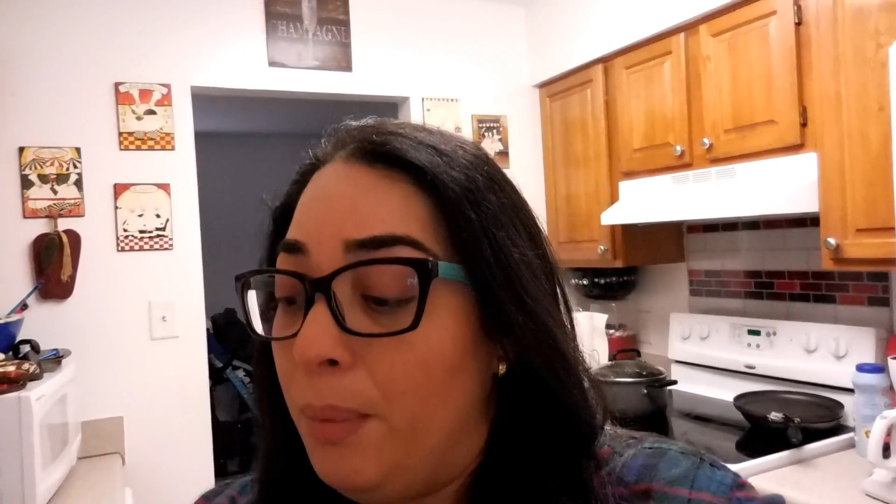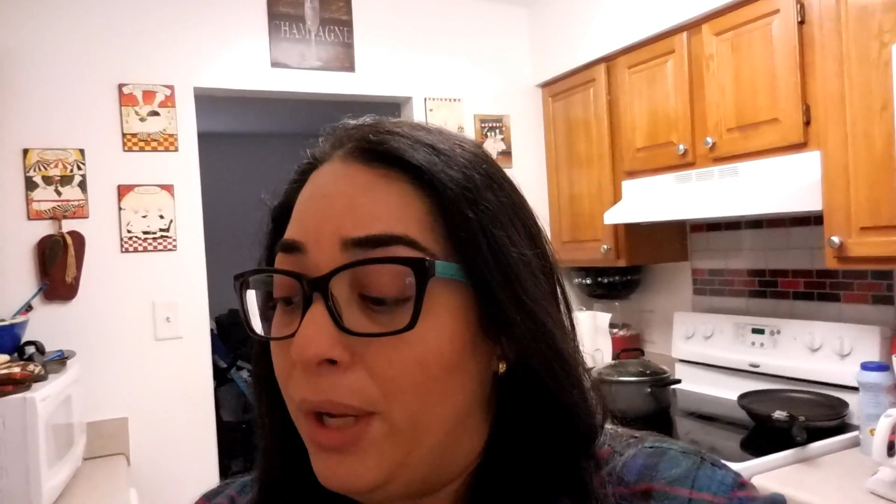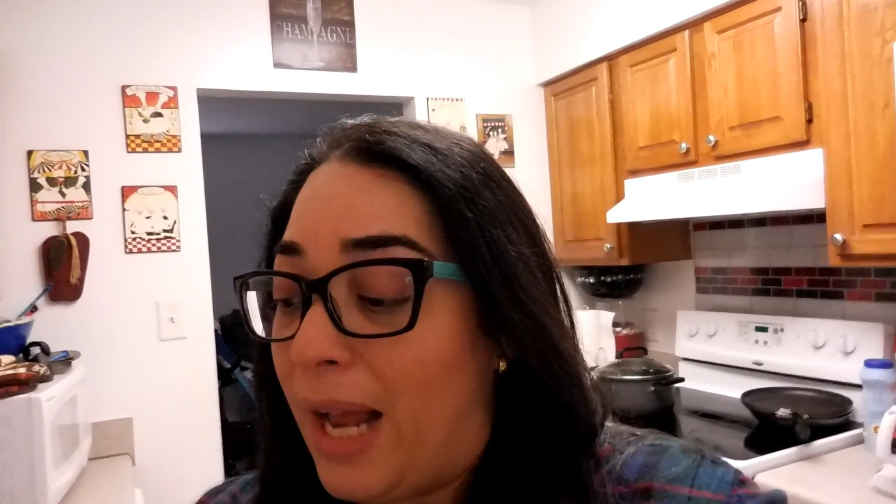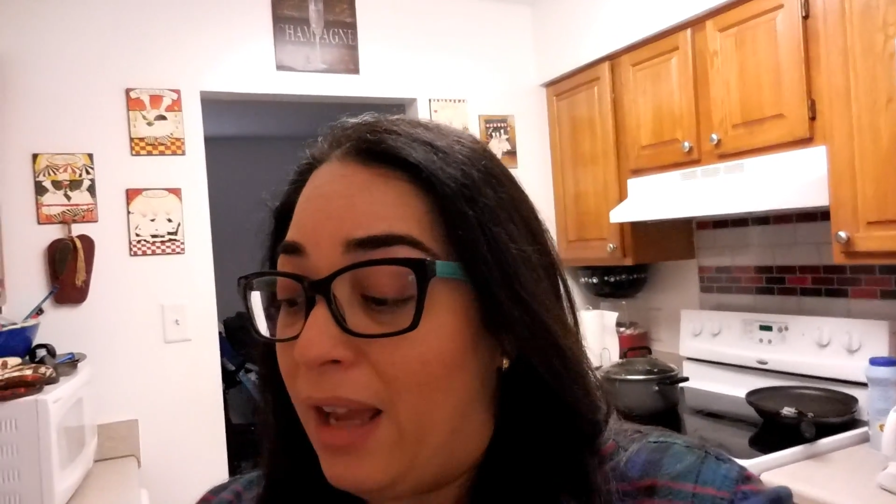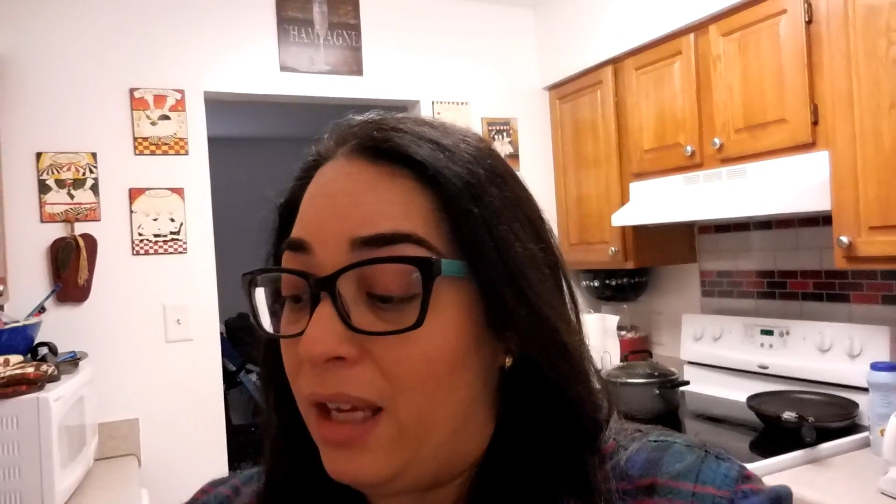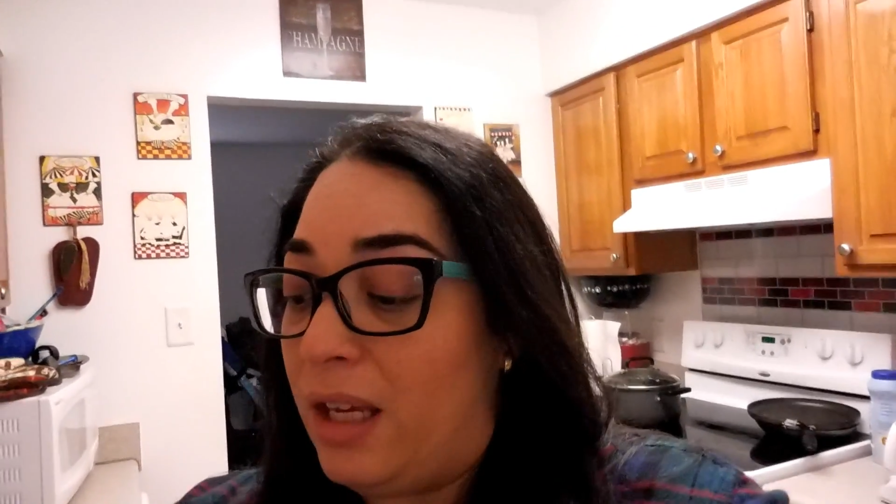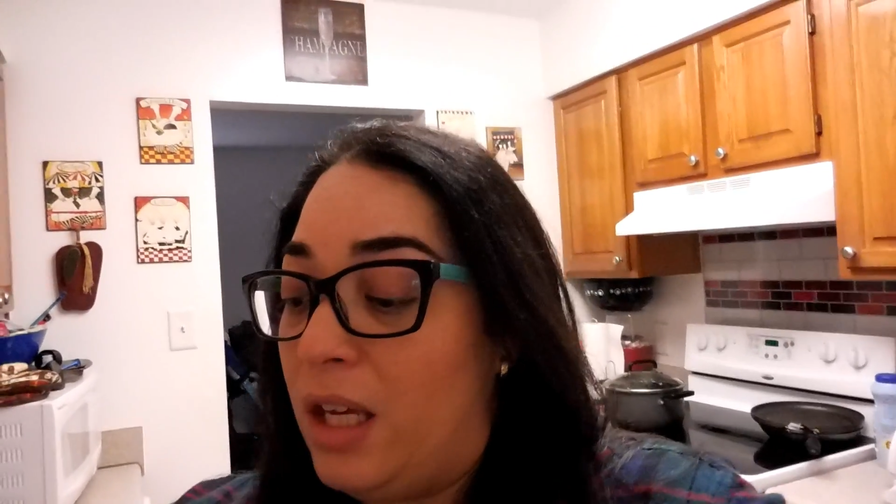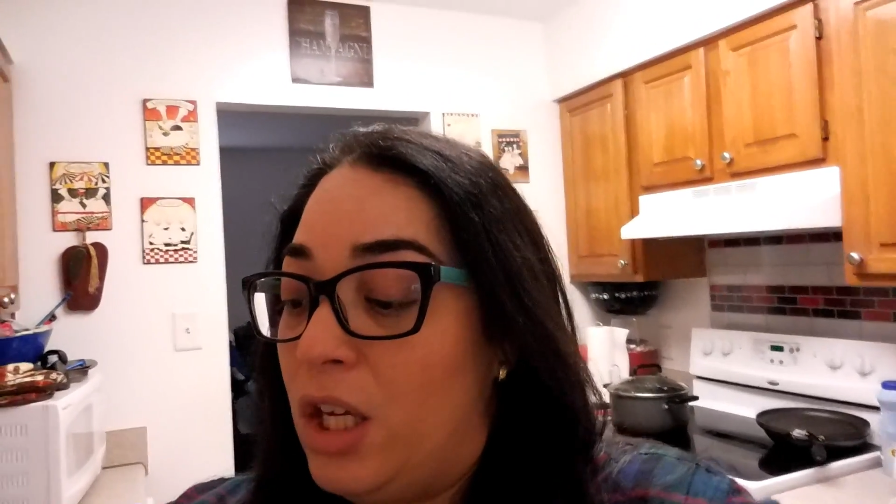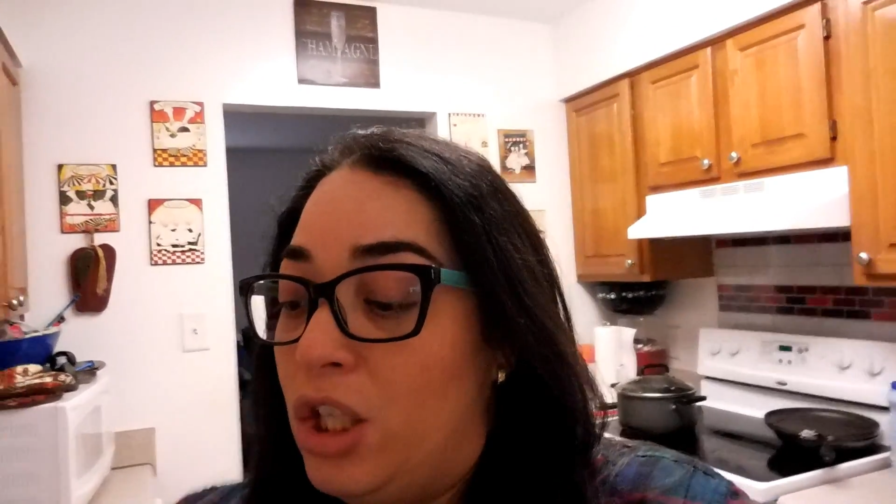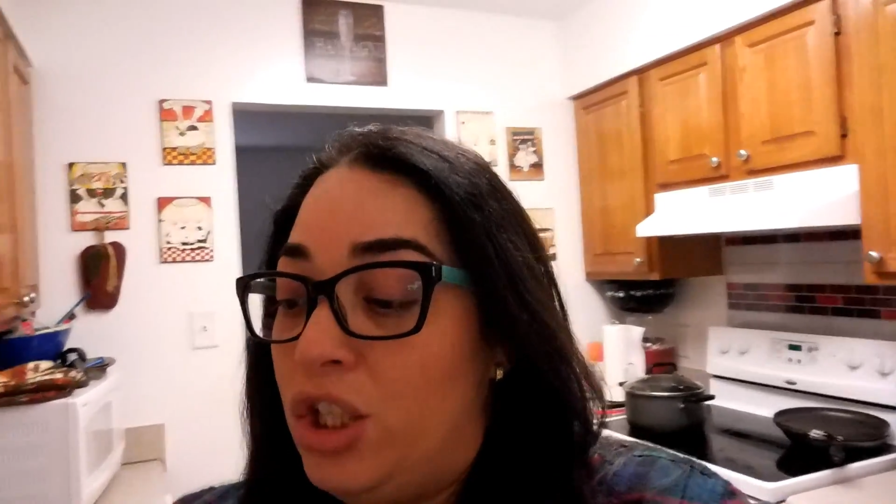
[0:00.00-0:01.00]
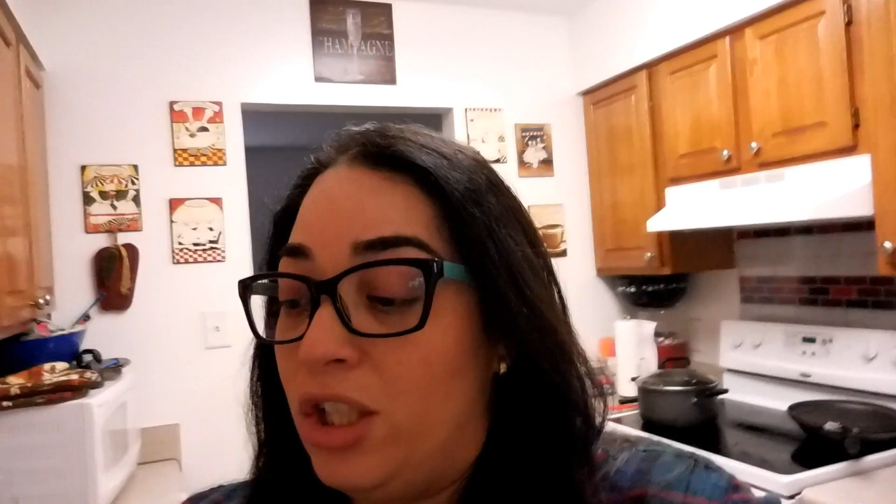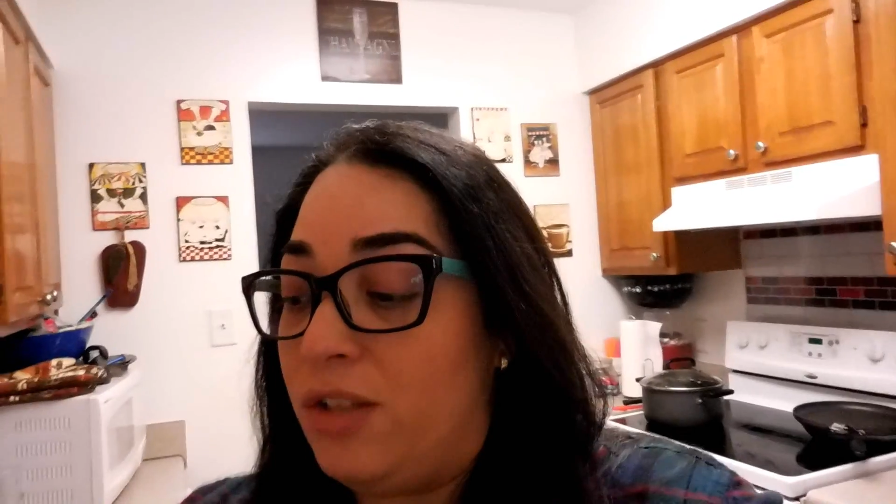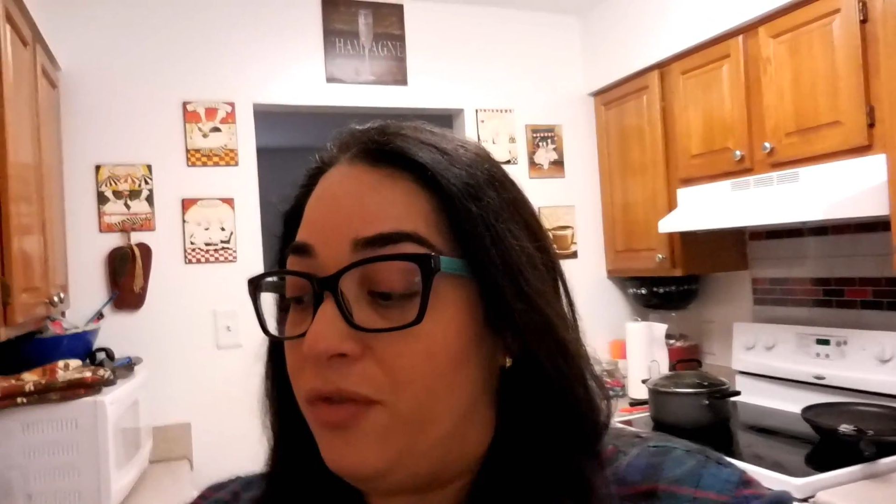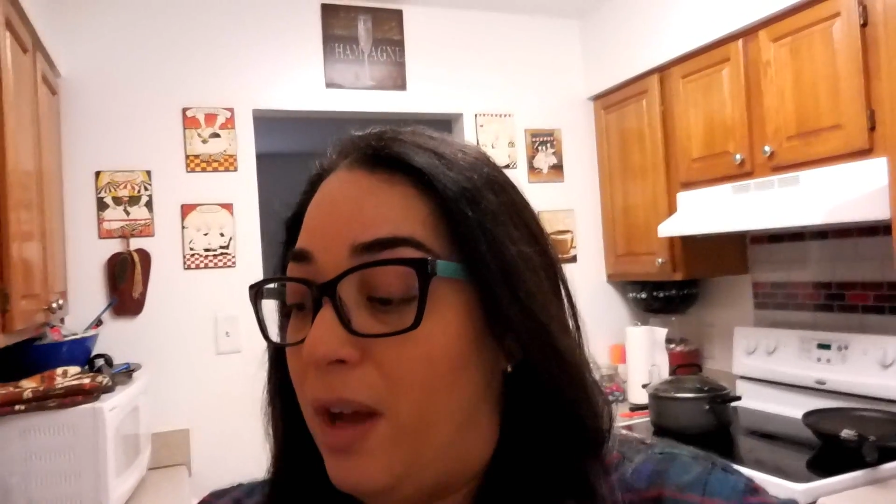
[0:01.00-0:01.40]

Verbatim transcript: but I just